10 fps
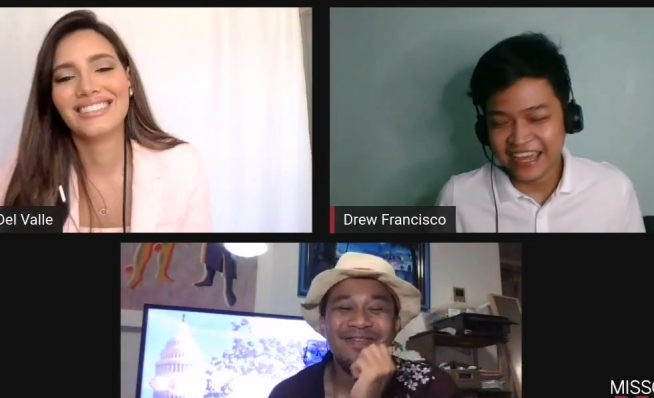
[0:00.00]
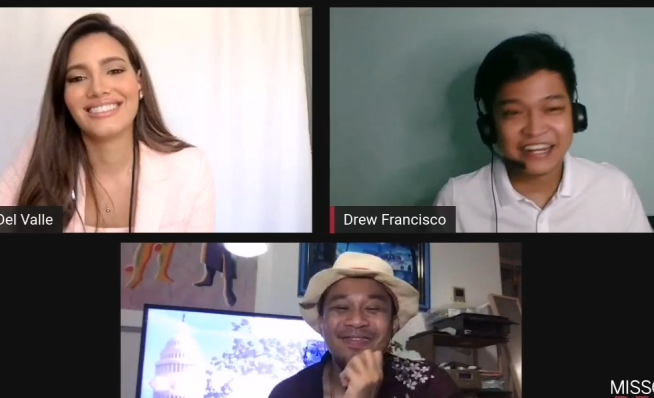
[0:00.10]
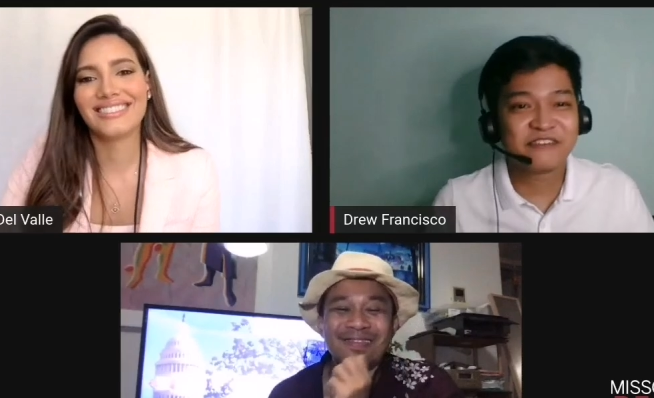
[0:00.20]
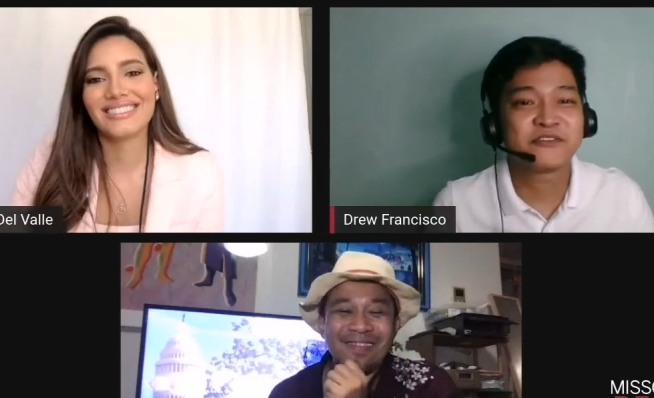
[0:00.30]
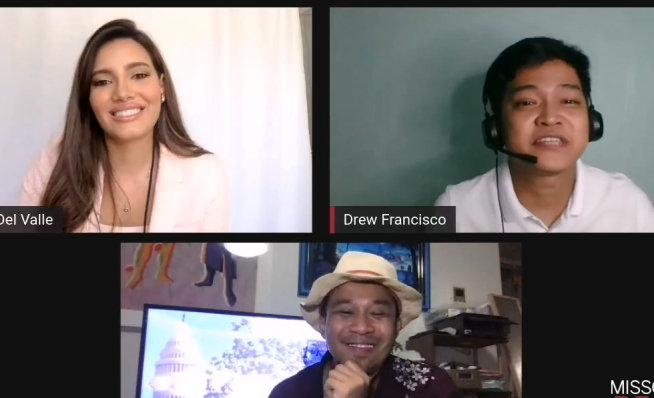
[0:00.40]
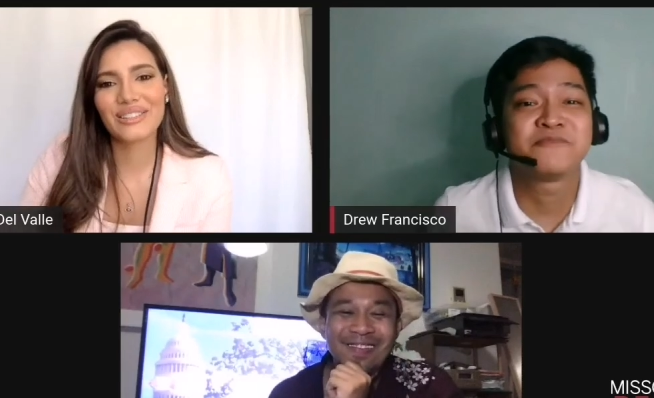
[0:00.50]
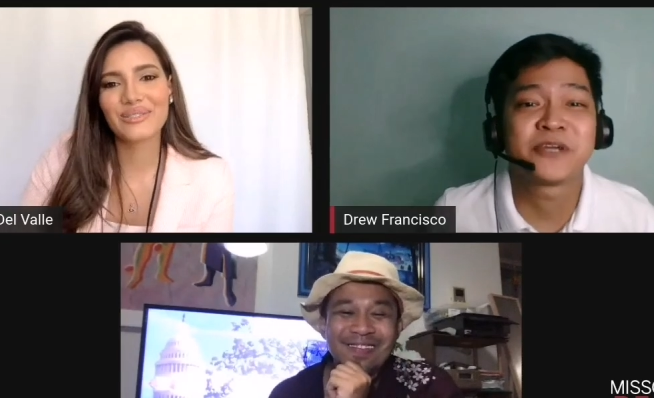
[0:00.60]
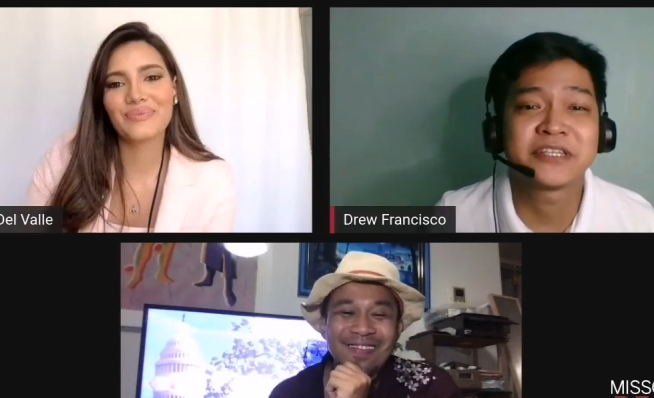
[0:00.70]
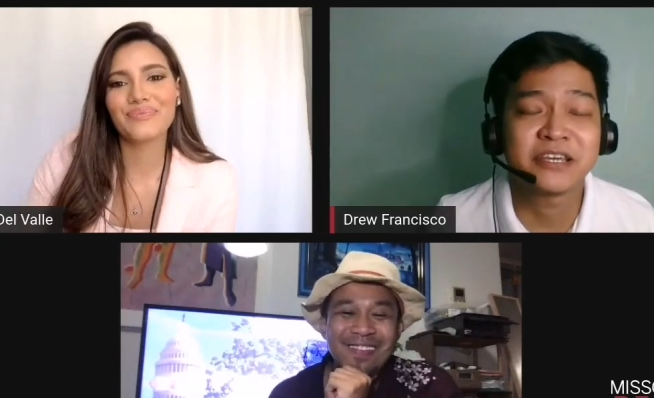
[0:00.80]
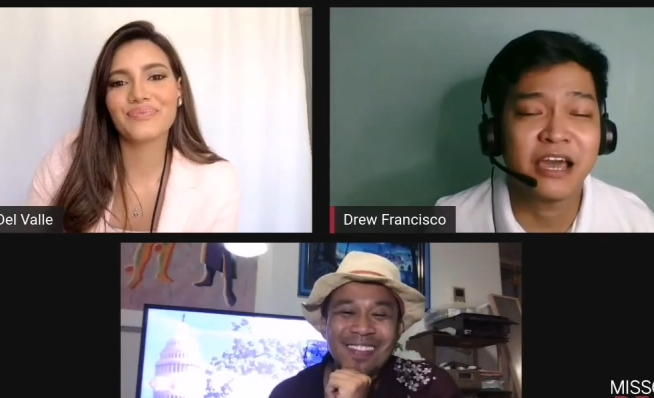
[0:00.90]
Speaker 1: And I have to
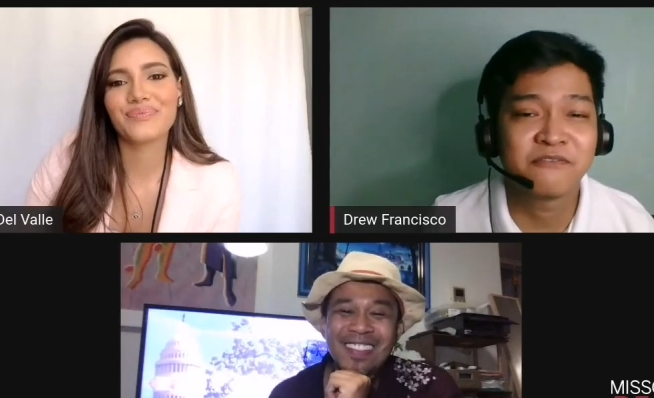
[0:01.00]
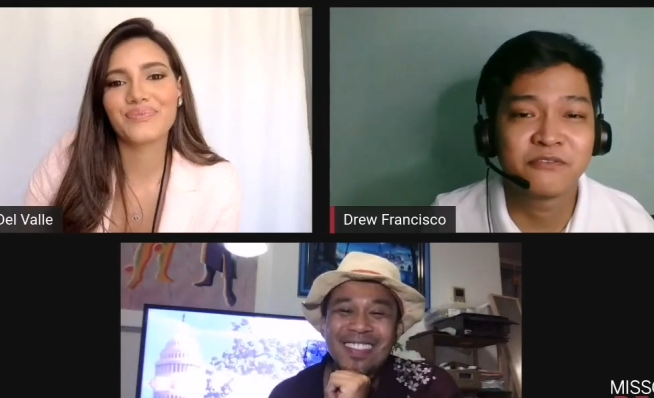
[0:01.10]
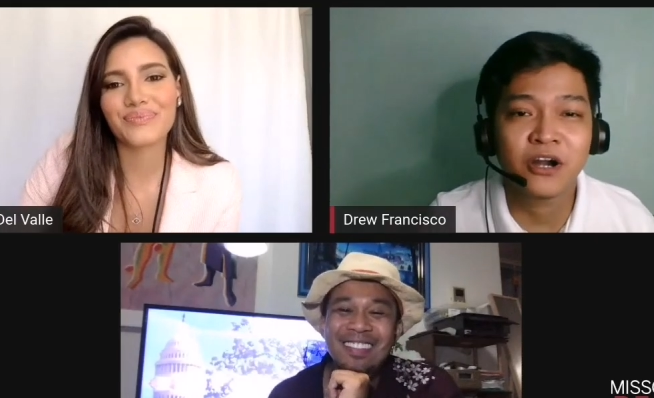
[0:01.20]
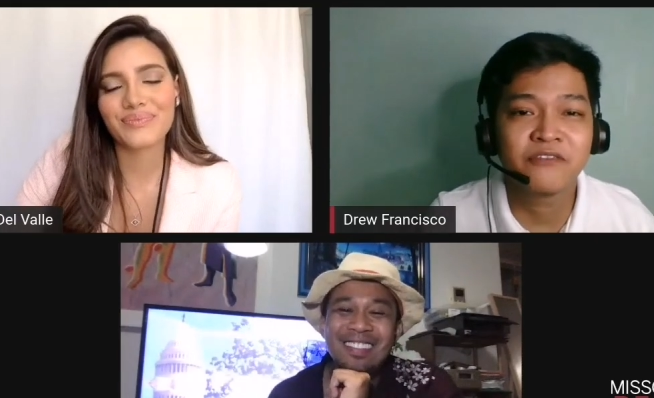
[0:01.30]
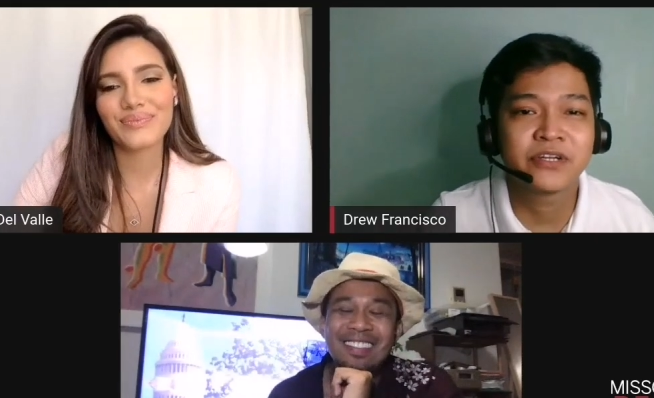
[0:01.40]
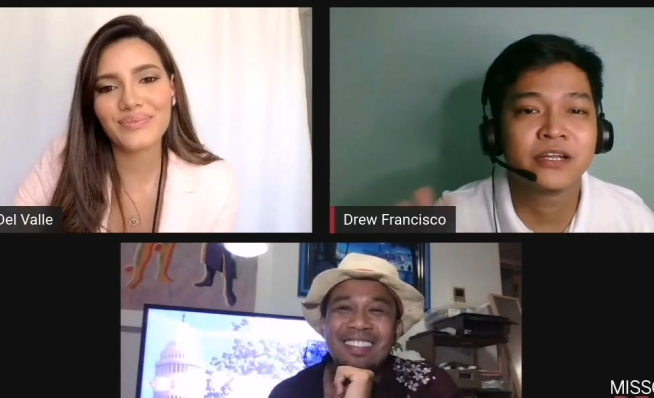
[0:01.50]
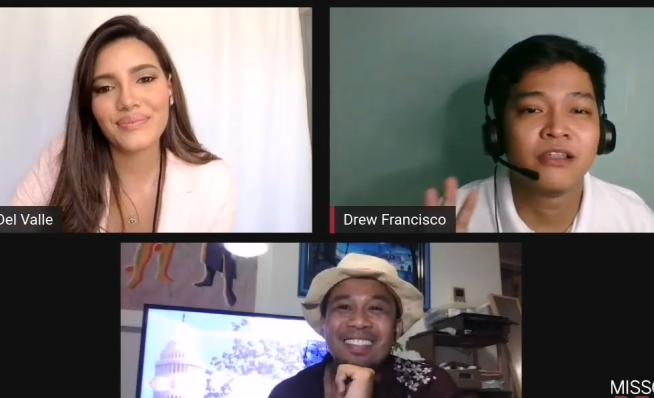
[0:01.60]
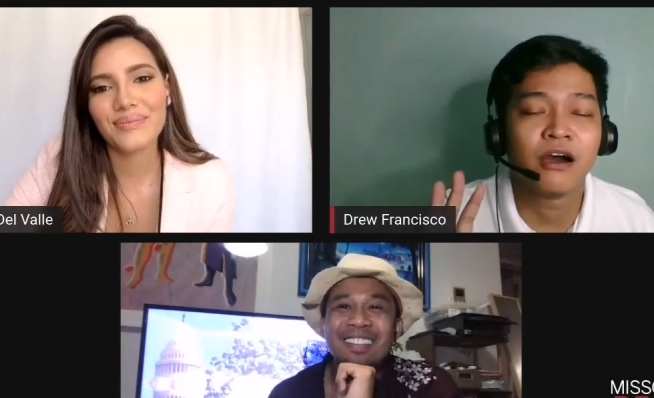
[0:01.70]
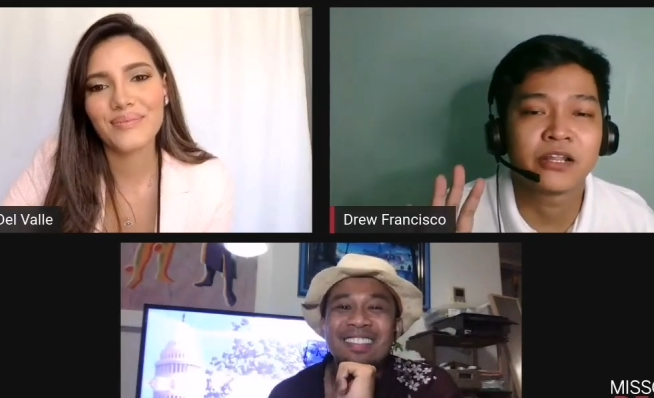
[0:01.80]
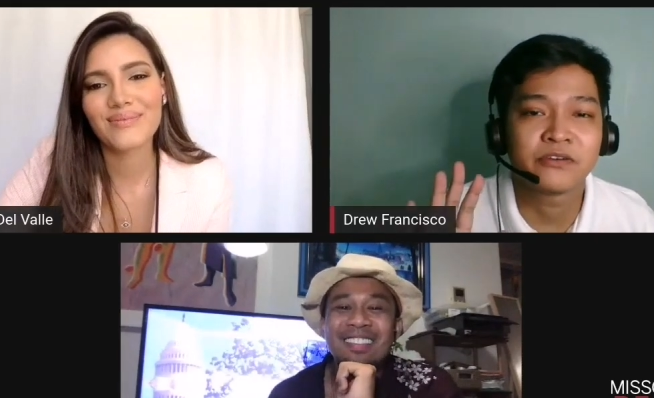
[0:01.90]
say, because I've
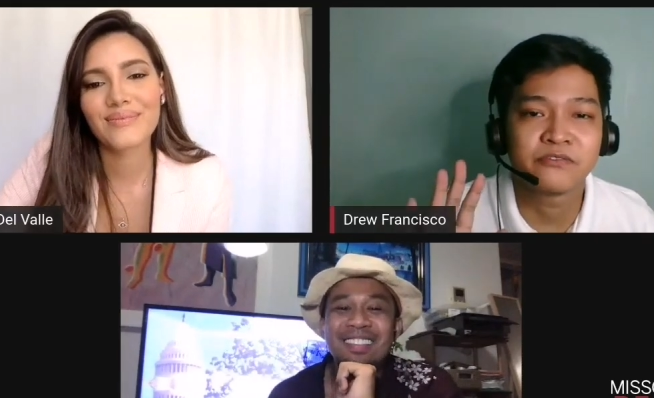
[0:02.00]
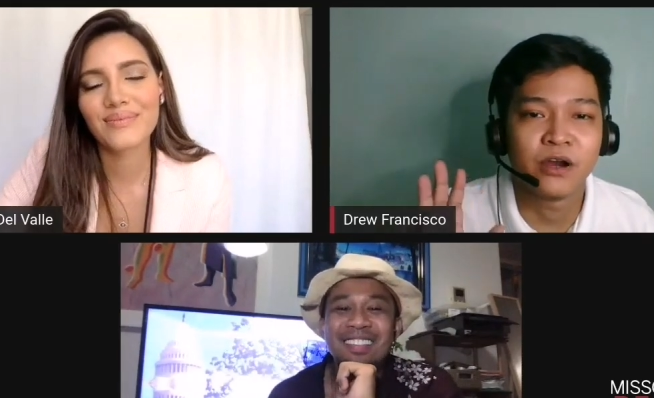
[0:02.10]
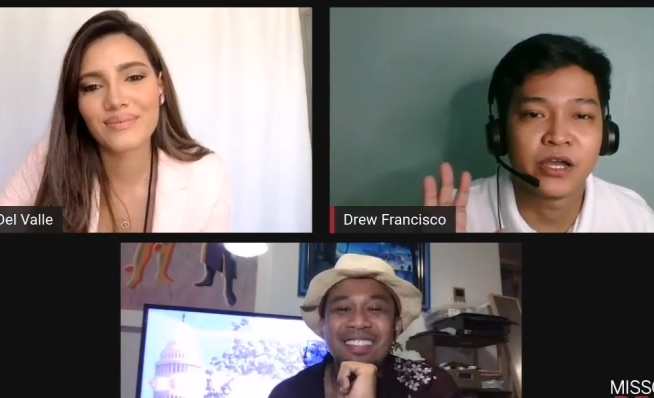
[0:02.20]
covered a lot of